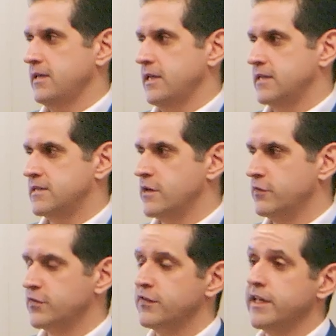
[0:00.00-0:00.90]
It's there
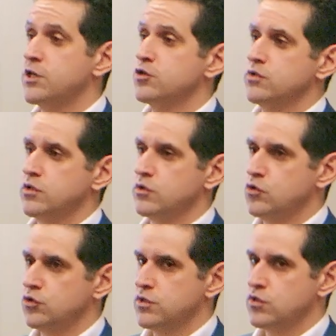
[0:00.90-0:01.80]
for financial
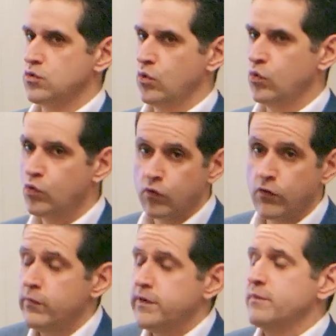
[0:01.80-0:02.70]
institutions who are
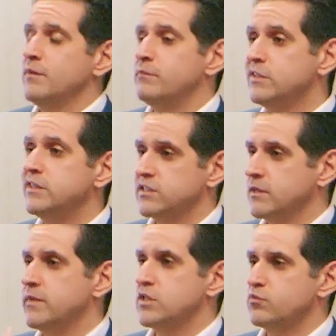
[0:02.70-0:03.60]
already building
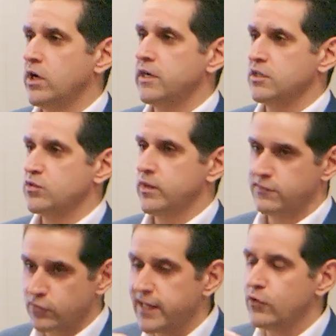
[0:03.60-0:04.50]
some of these products, right?
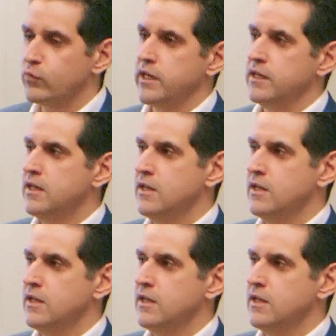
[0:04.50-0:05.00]
They're getting ready.